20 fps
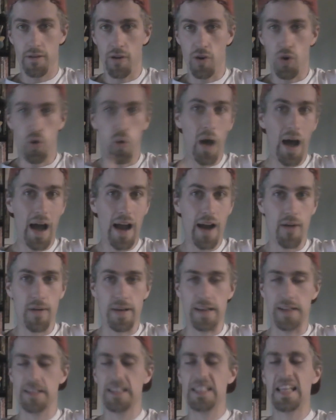
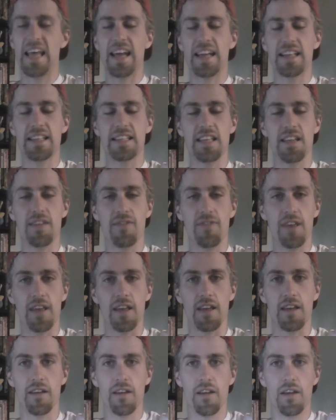acquiring Tech
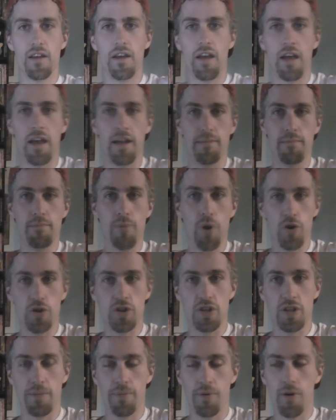TV and
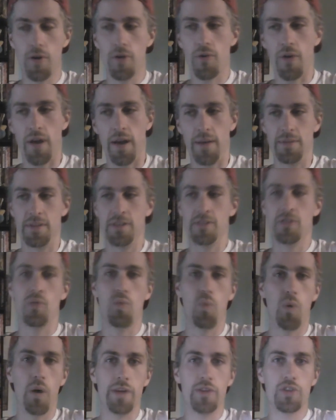merging the programs into
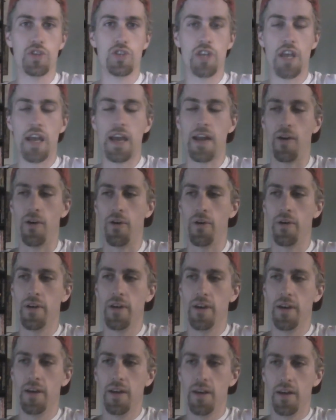one channel.
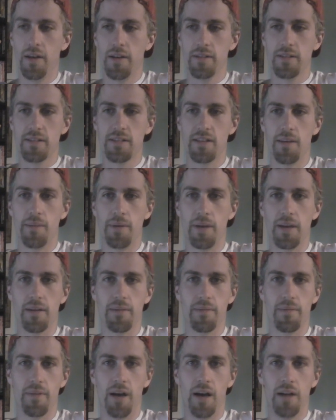So I'm
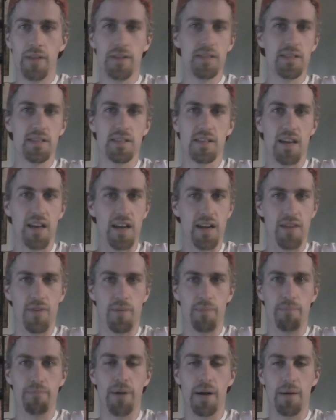like, oh, this is kind of
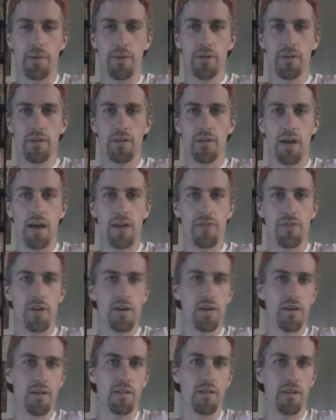a bummer. You have
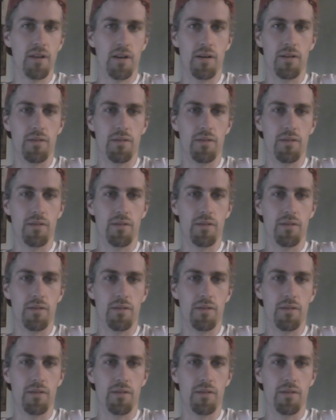a